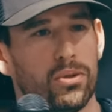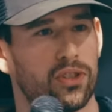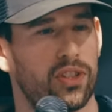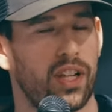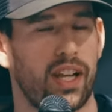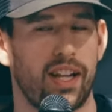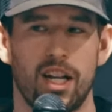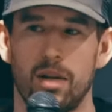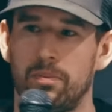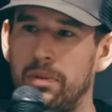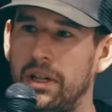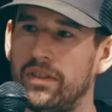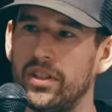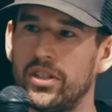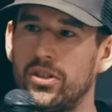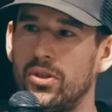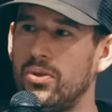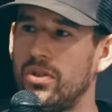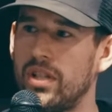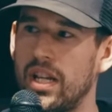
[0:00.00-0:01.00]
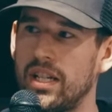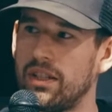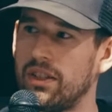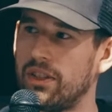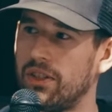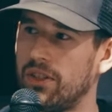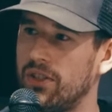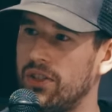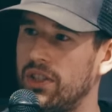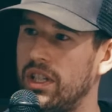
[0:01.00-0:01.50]
set up every Tuesdays and
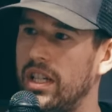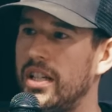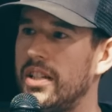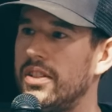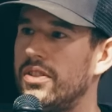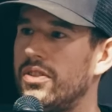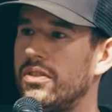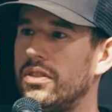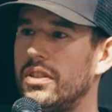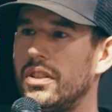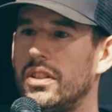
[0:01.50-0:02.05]
Thursdays